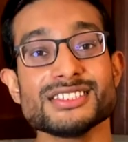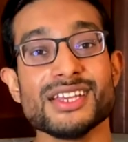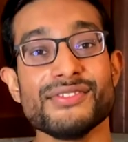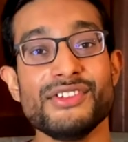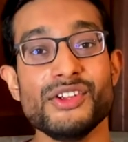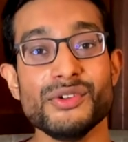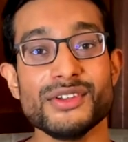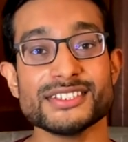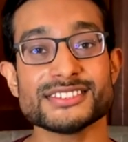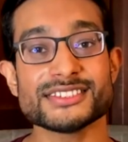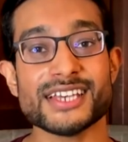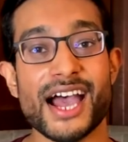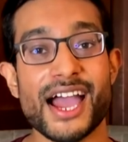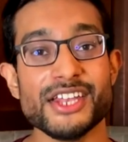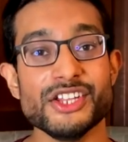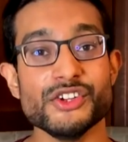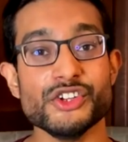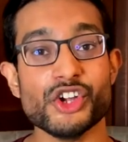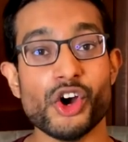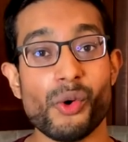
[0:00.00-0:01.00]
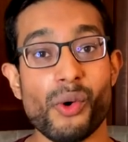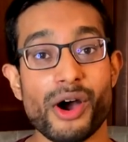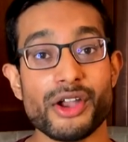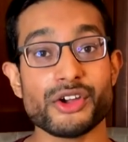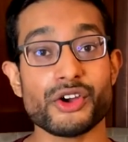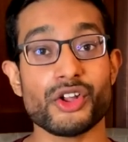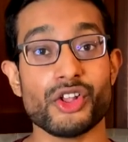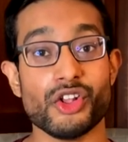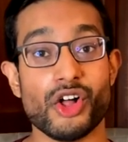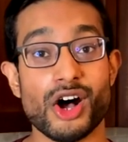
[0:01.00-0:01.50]
if you decide you don't want to go
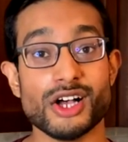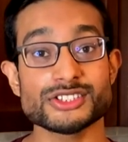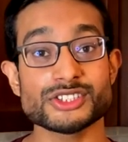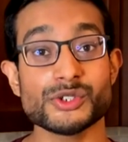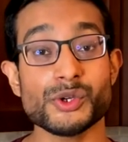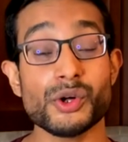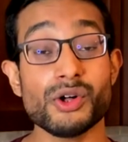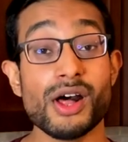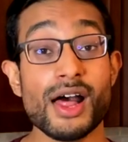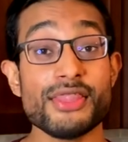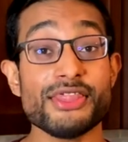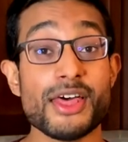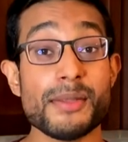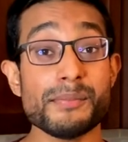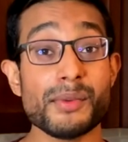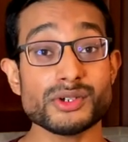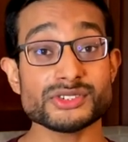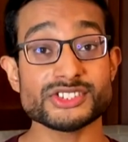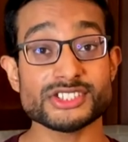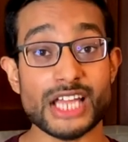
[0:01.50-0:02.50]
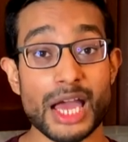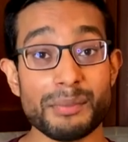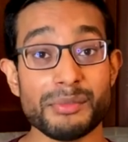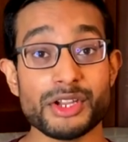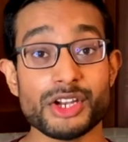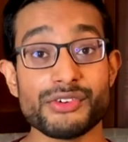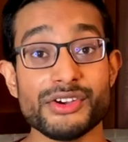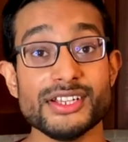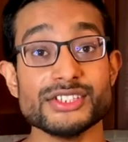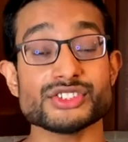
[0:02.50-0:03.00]
to law school, then most STEM
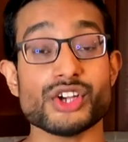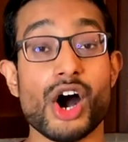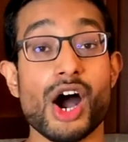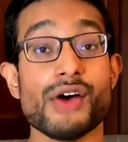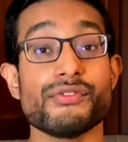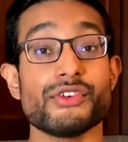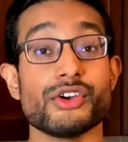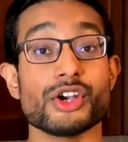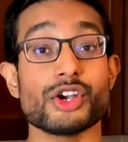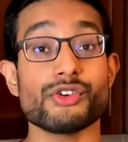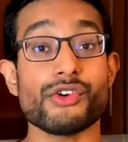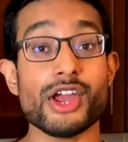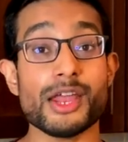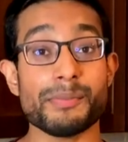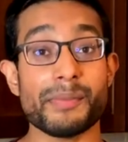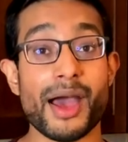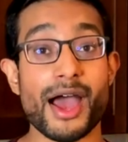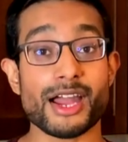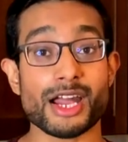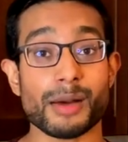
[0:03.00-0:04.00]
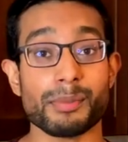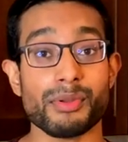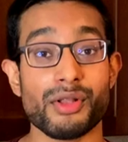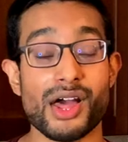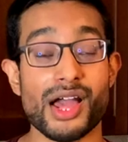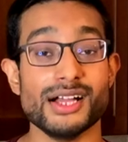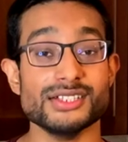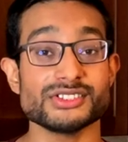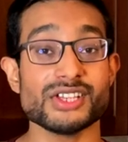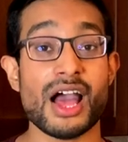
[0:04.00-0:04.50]
degrees offer great backup
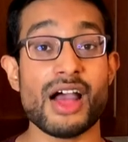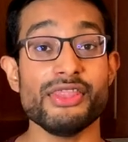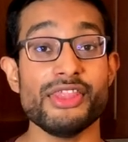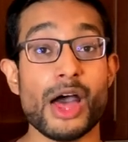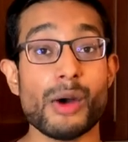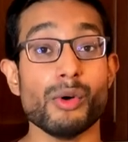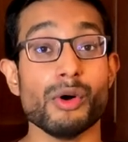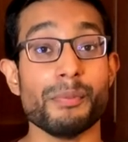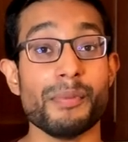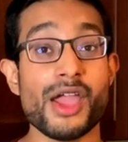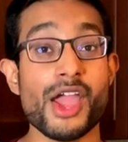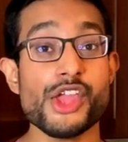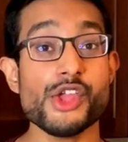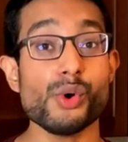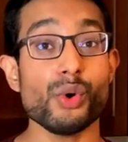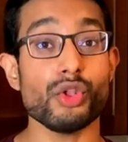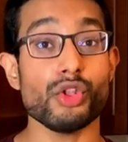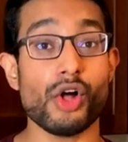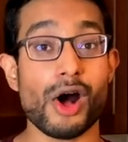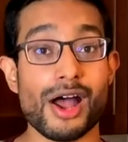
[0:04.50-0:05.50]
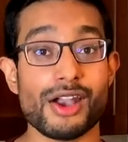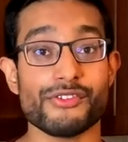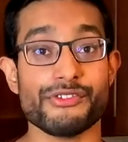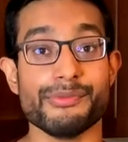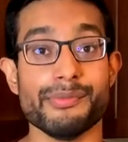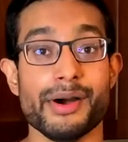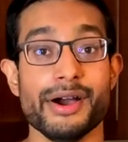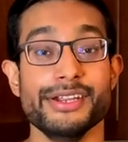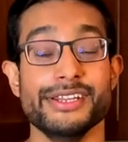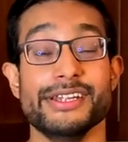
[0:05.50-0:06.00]
plans that will pay you a lot of
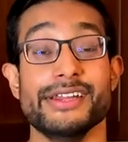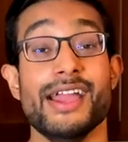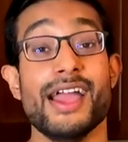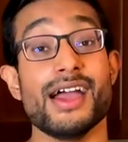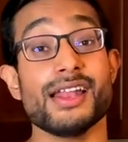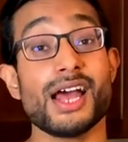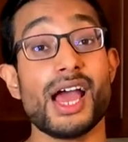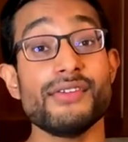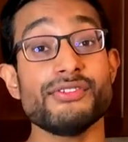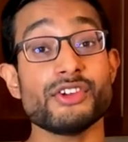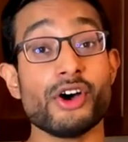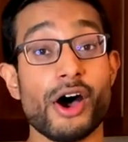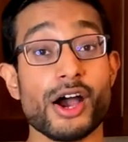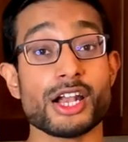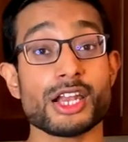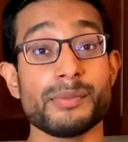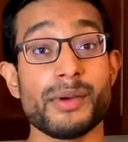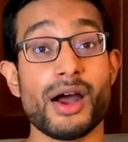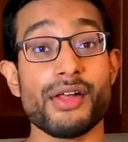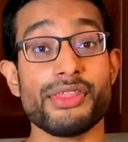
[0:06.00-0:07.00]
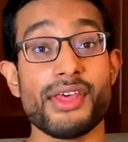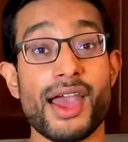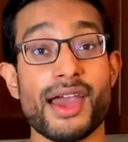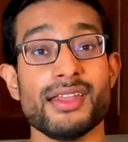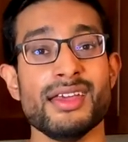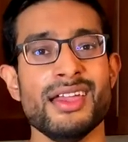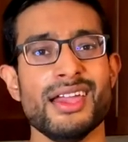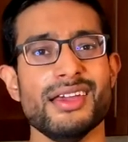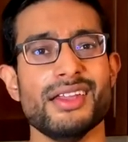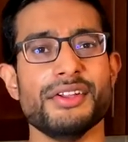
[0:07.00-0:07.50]
money. And I've talked about
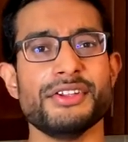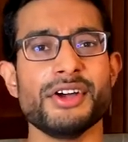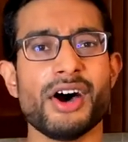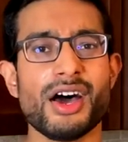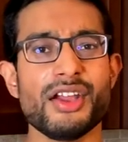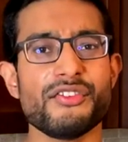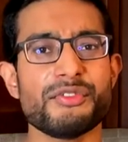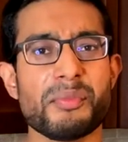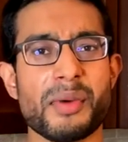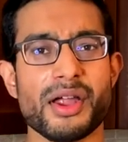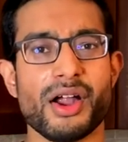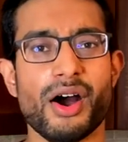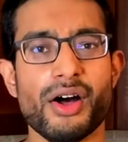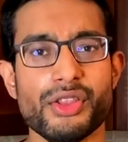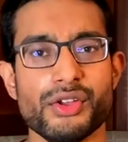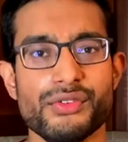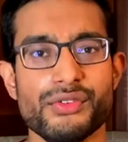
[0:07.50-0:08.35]
that in a ton of my other